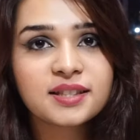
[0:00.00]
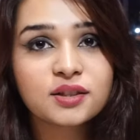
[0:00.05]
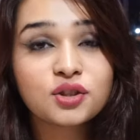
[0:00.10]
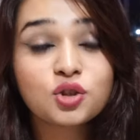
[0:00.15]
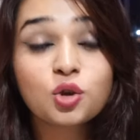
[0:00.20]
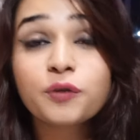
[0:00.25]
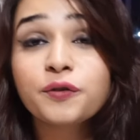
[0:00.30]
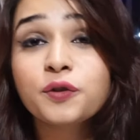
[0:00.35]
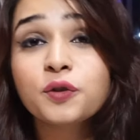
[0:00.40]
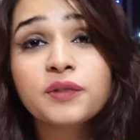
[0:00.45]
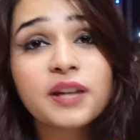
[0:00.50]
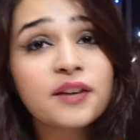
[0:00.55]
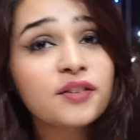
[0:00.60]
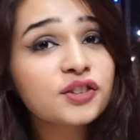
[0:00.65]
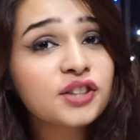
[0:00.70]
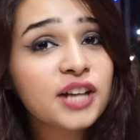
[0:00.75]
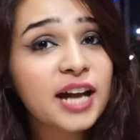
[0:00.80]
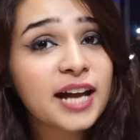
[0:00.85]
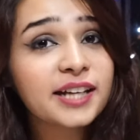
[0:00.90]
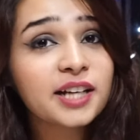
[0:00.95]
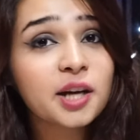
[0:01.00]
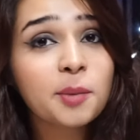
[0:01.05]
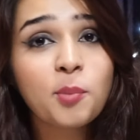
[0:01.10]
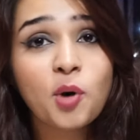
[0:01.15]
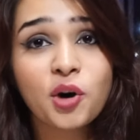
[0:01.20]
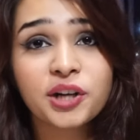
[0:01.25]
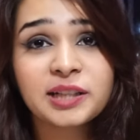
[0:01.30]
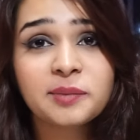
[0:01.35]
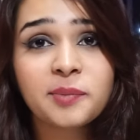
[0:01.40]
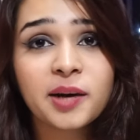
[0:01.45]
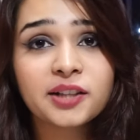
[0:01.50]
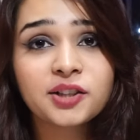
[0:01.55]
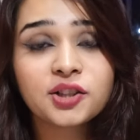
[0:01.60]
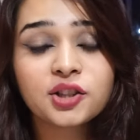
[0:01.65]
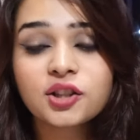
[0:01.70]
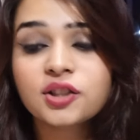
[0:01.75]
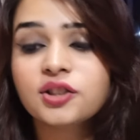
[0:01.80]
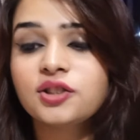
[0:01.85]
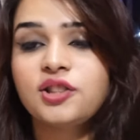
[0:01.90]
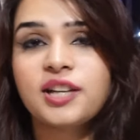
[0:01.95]
So if you've never tried a body
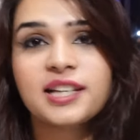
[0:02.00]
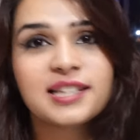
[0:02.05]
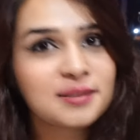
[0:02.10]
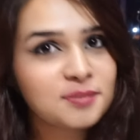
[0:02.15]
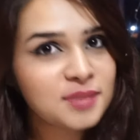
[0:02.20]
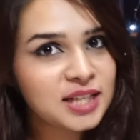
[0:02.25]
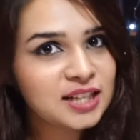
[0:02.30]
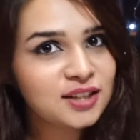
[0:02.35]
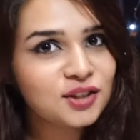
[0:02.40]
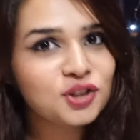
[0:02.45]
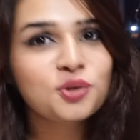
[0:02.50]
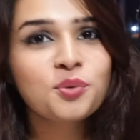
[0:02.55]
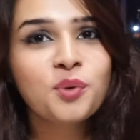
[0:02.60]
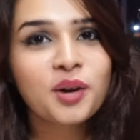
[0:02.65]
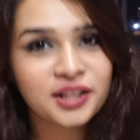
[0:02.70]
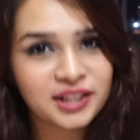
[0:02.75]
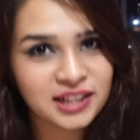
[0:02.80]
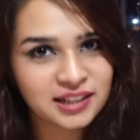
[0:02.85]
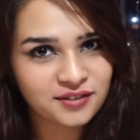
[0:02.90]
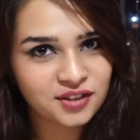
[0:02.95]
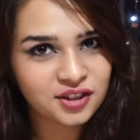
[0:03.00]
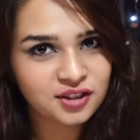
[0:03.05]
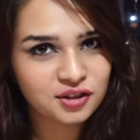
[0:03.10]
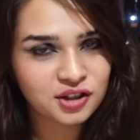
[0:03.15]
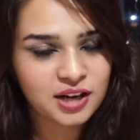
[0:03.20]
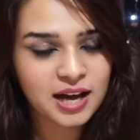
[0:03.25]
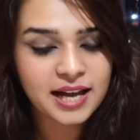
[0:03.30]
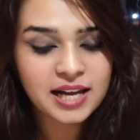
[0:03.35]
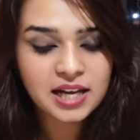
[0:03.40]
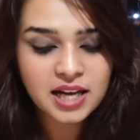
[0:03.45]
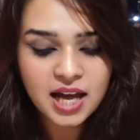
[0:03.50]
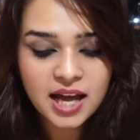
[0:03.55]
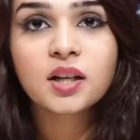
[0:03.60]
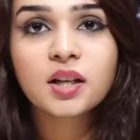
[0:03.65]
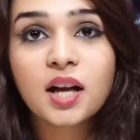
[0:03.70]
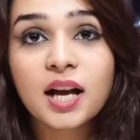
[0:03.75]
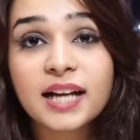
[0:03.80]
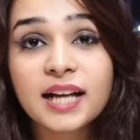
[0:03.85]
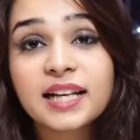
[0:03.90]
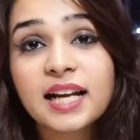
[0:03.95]
butter, trust me, you want to give it a
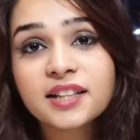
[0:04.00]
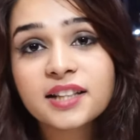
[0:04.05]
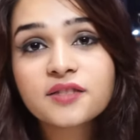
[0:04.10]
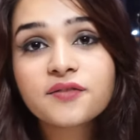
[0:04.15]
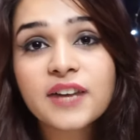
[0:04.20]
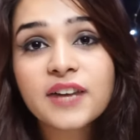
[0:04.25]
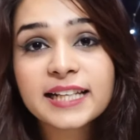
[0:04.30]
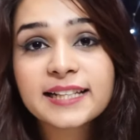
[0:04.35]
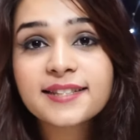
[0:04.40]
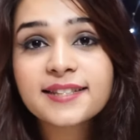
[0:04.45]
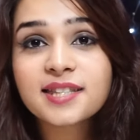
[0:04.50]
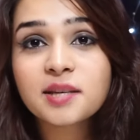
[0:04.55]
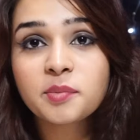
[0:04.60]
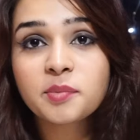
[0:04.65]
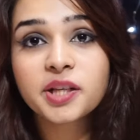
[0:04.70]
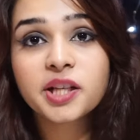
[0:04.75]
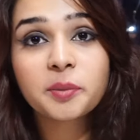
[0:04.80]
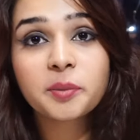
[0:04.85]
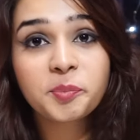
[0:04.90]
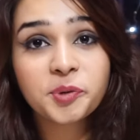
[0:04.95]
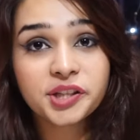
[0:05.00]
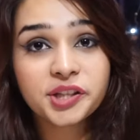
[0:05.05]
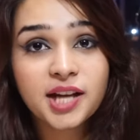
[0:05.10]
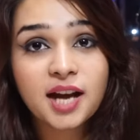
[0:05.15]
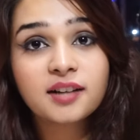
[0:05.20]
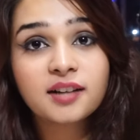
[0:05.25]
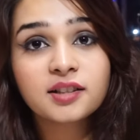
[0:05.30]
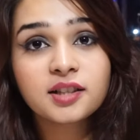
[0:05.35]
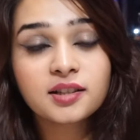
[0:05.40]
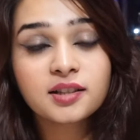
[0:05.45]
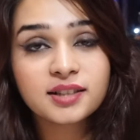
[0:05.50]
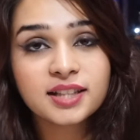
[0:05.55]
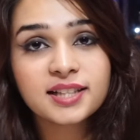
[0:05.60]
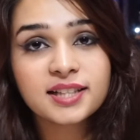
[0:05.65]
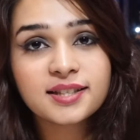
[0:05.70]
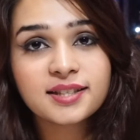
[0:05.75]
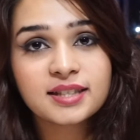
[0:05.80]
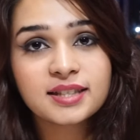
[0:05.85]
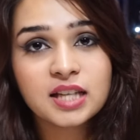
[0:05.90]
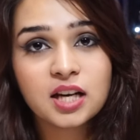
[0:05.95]
try. Another very similar product to
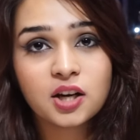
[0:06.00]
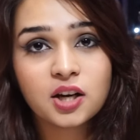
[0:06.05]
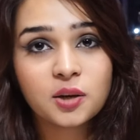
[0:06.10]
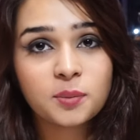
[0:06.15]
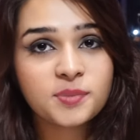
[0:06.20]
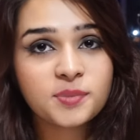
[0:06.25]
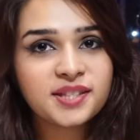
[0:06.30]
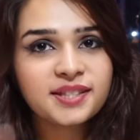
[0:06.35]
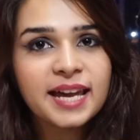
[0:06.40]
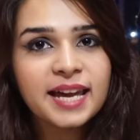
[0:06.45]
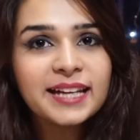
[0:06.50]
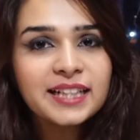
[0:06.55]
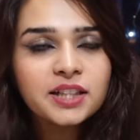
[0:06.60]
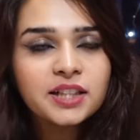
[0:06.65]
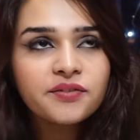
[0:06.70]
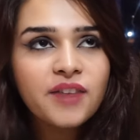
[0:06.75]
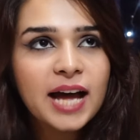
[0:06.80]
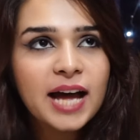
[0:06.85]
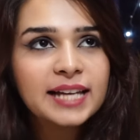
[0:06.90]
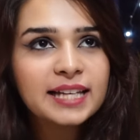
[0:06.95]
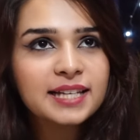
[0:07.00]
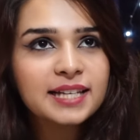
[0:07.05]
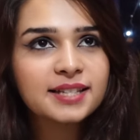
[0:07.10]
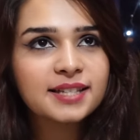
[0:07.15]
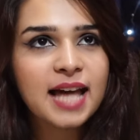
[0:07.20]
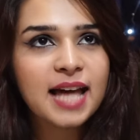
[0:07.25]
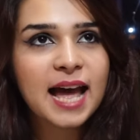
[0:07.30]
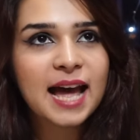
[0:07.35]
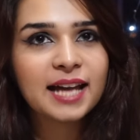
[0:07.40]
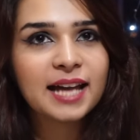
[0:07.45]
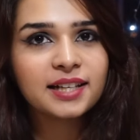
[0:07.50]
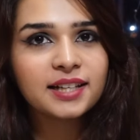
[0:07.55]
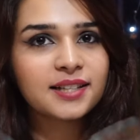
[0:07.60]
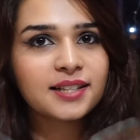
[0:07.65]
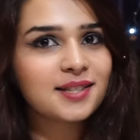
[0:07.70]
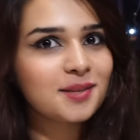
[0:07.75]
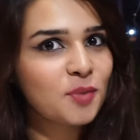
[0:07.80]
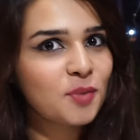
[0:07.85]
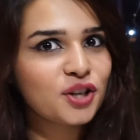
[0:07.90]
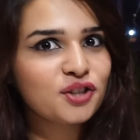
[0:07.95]
this scent-wise, and
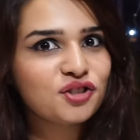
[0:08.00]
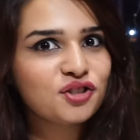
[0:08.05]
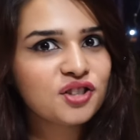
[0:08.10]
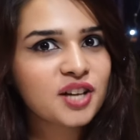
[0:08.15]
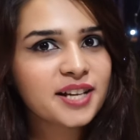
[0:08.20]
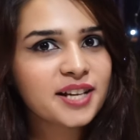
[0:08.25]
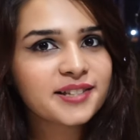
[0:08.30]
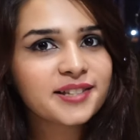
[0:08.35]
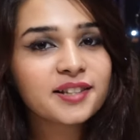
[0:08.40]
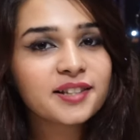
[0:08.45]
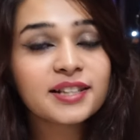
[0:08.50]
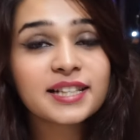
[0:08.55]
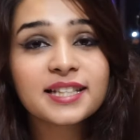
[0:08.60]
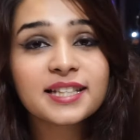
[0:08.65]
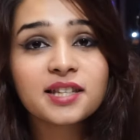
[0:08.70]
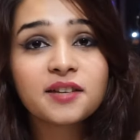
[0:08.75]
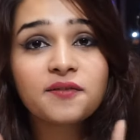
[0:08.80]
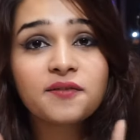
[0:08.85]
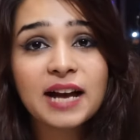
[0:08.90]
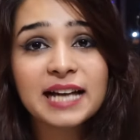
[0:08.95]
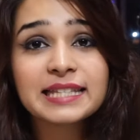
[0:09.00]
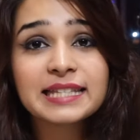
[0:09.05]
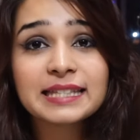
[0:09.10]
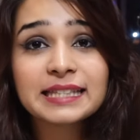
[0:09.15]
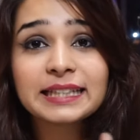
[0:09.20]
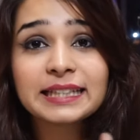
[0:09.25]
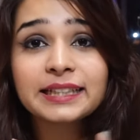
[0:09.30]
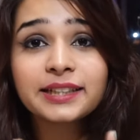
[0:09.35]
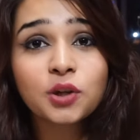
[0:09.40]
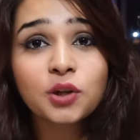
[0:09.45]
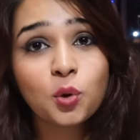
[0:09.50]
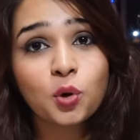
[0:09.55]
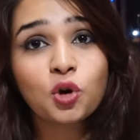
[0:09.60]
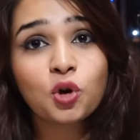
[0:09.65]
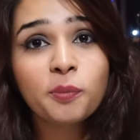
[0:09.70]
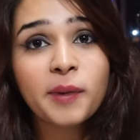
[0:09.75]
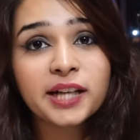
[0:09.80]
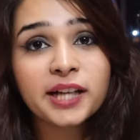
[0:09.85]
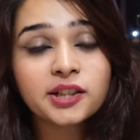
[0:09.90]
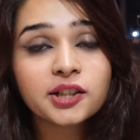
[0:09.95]
it's a moisturizer, is the Vaseline
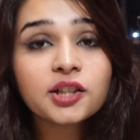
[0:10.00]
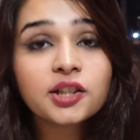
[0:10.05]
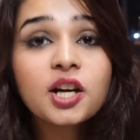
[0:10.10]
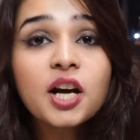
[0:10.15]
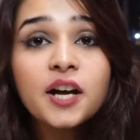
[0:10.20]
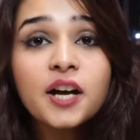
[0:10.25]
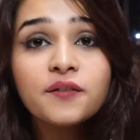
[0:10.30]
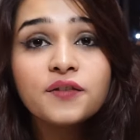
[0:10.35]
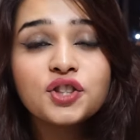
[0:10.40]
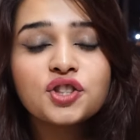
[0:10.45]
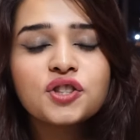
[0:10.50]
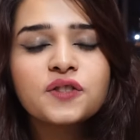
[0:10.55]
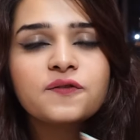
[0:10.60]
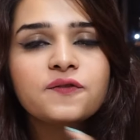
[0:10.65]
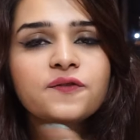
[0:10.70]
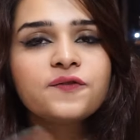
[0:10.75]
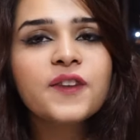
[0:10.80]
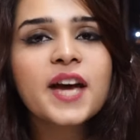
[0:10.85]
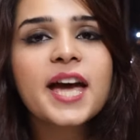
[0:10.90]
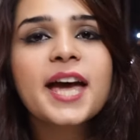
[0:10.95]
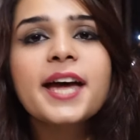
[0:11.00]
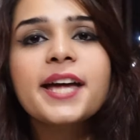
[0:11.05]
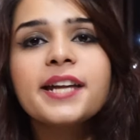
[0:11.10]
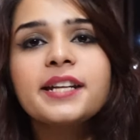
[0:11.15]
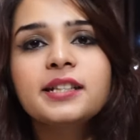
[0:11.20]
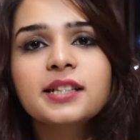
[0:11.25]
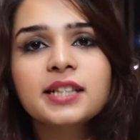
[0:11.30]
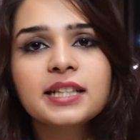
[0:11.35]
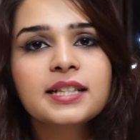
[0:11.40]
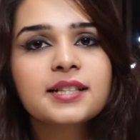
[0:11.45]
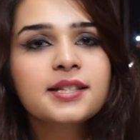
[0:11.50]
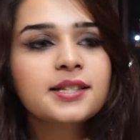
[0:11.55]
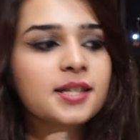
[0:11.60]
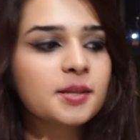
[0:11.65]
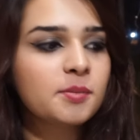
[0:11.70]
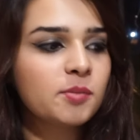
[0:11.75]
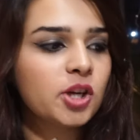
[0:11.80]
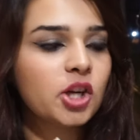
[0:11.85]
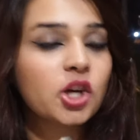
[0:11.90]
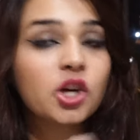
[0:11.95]
Cocoa Butter, which is very
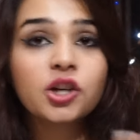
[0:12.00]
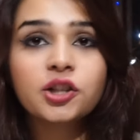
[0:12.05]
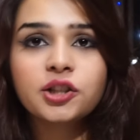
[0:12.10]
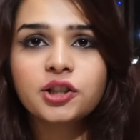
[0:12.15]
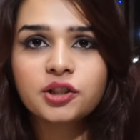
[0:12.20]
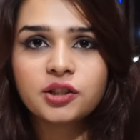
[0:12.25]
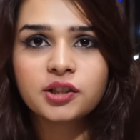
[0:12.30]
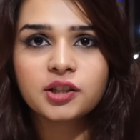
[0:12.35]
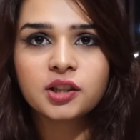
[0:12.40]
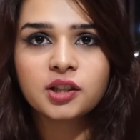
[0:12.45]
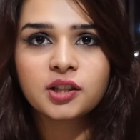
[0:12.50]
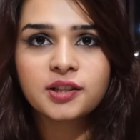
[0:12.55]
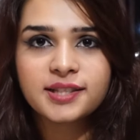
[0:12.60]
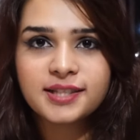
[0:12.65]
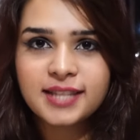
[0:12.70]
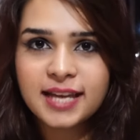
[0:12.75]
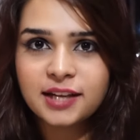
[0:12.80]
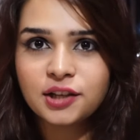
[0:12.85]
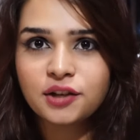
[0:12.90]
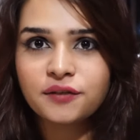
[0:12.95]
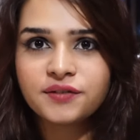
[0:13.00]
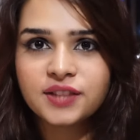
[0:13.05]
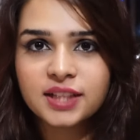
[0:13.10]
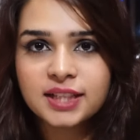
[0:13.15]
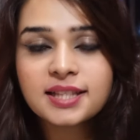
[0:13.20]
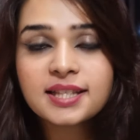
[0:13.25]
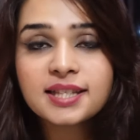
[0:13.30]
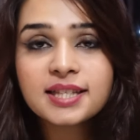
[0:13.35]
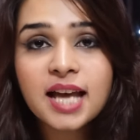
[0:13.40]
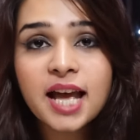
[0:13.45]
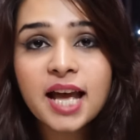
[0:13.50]
similar to the scent of this.